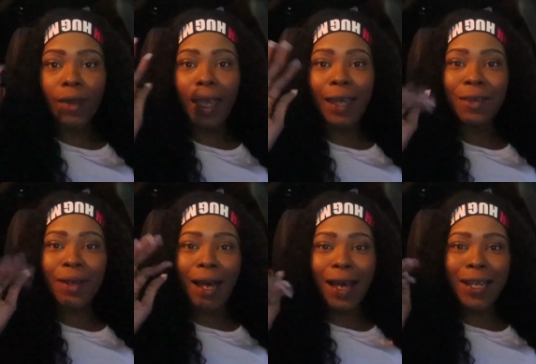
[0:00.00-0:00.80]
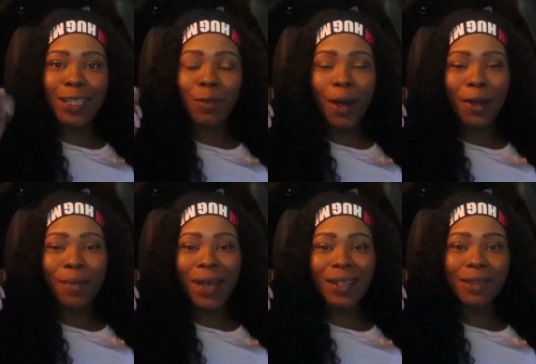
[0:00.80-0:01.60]
Hey you guys,
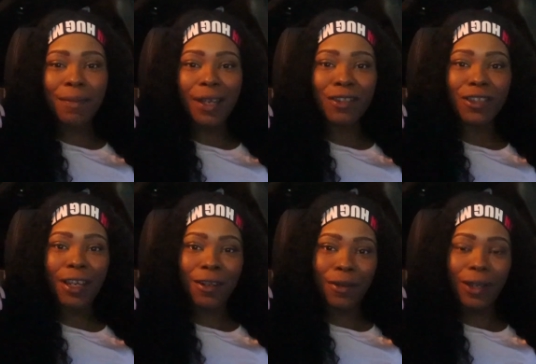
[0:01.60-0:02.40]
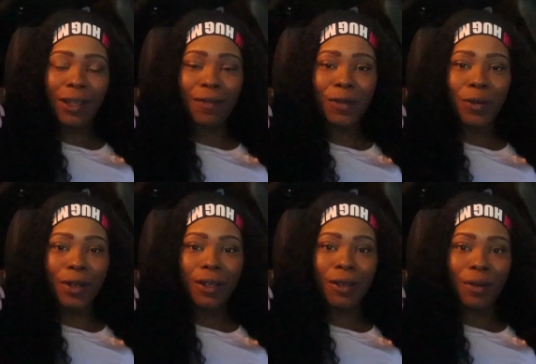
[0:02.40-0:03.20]
welcome back to my channel, and if you
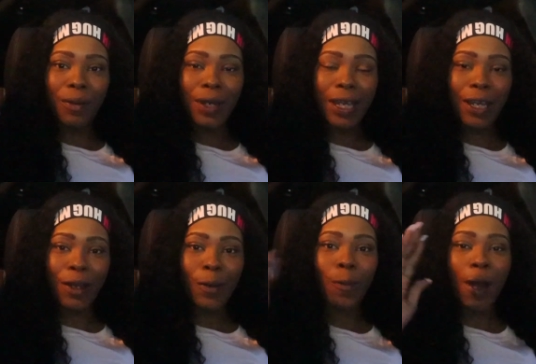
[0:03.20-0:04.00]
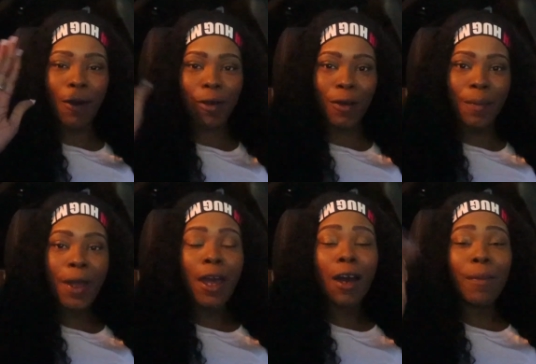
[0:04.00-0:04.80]
are new here, welcome.
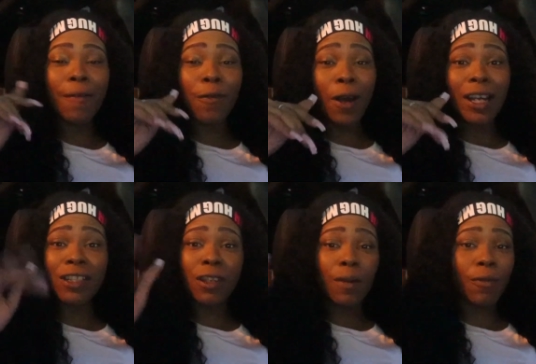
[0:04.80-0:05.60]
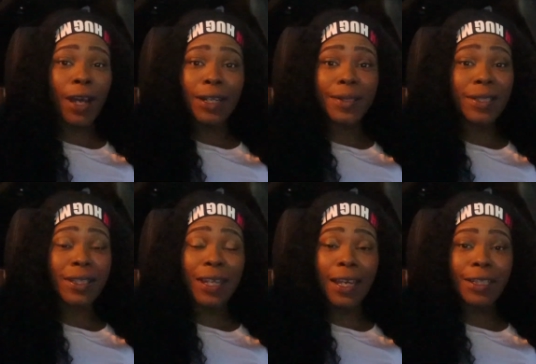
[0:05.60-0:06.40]
Before I jump right into
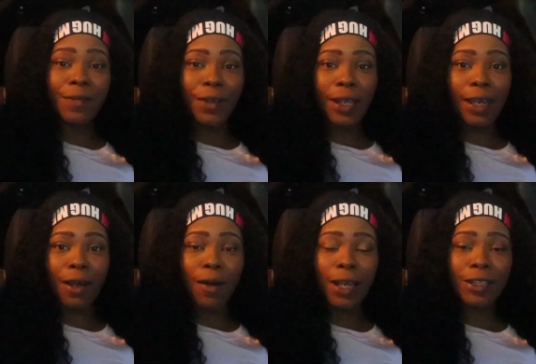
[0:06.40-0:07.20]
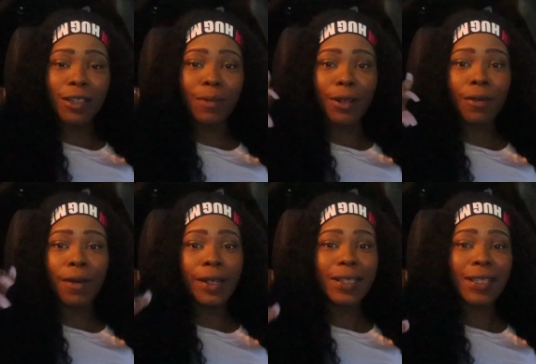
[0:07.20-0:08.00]
today's video, I just want to go
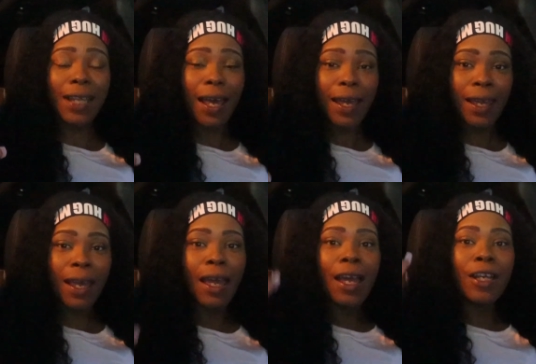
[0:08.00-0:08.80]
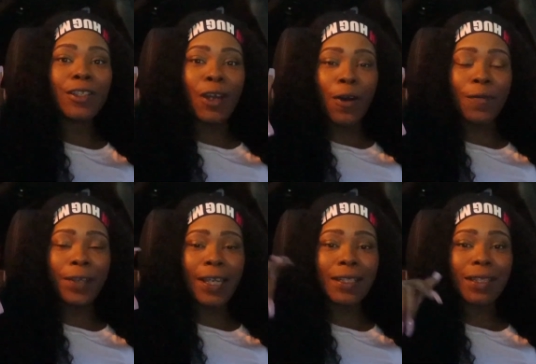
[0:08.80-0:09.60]
ahead and say don't
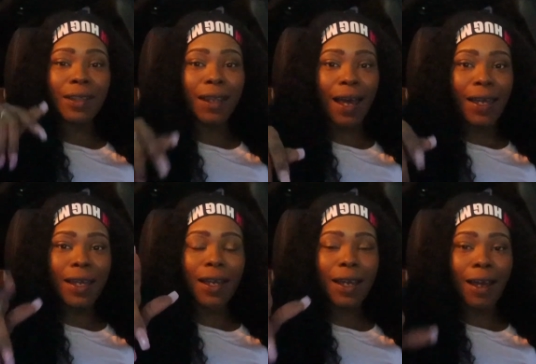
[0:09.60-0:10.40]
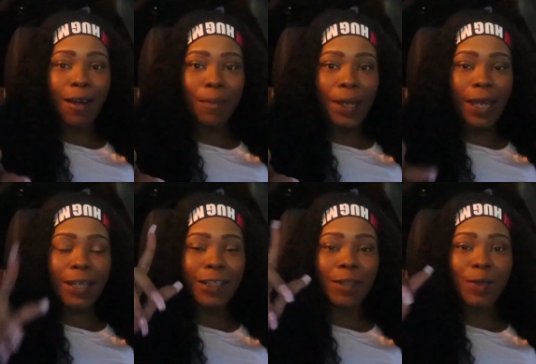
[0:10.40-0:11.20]
forget to like, comment,
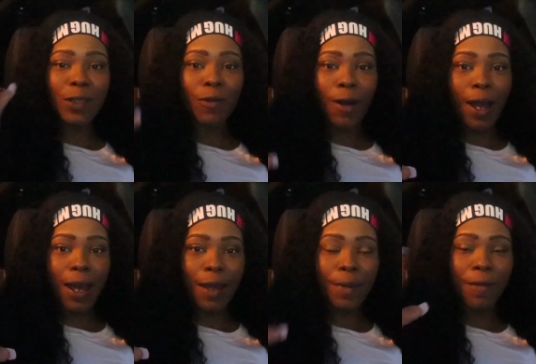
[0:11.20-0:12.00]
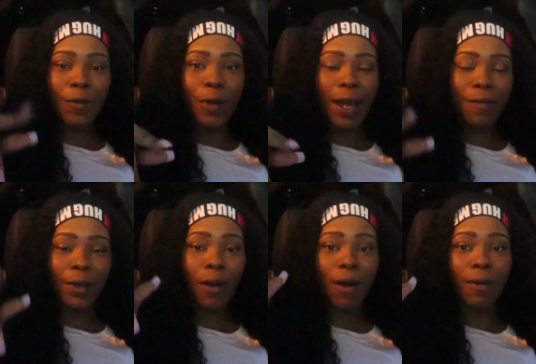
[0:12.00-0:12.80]
and subscribe if you
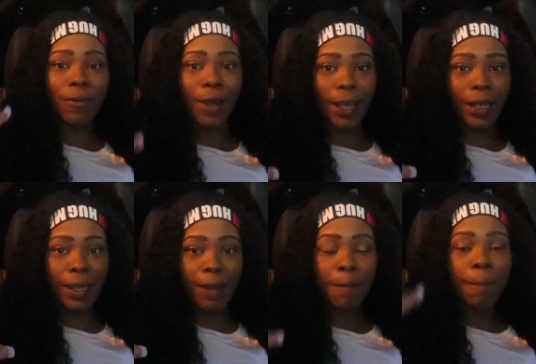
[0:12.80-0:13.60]
haven't already.